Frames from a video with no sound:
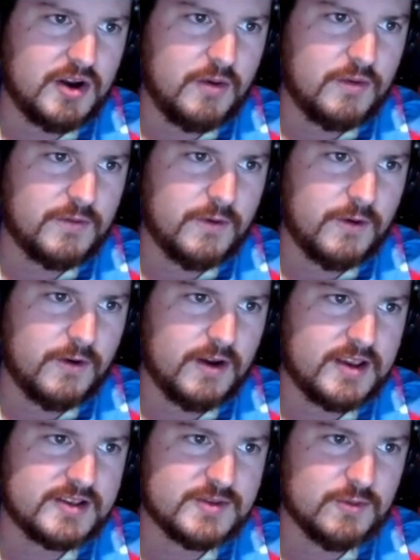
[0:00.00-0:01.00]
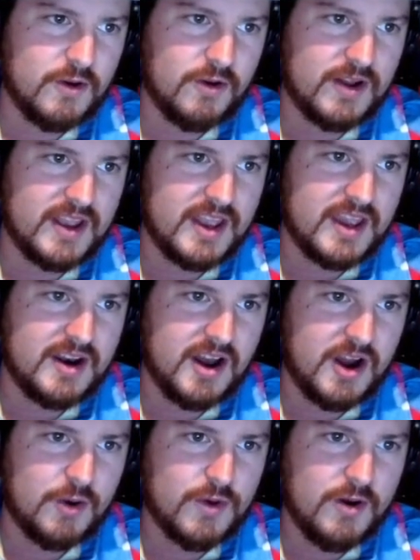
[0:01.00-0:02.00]
known for his role in
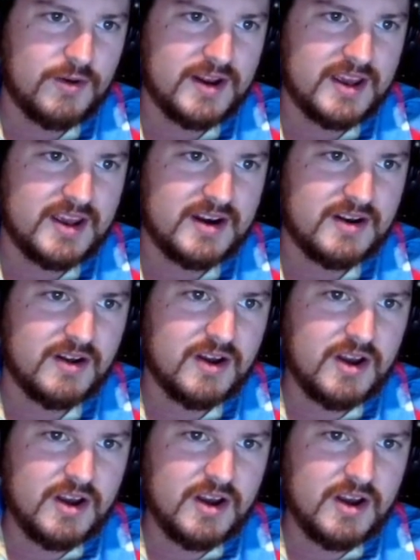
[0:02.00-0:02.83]
uh, Ronin,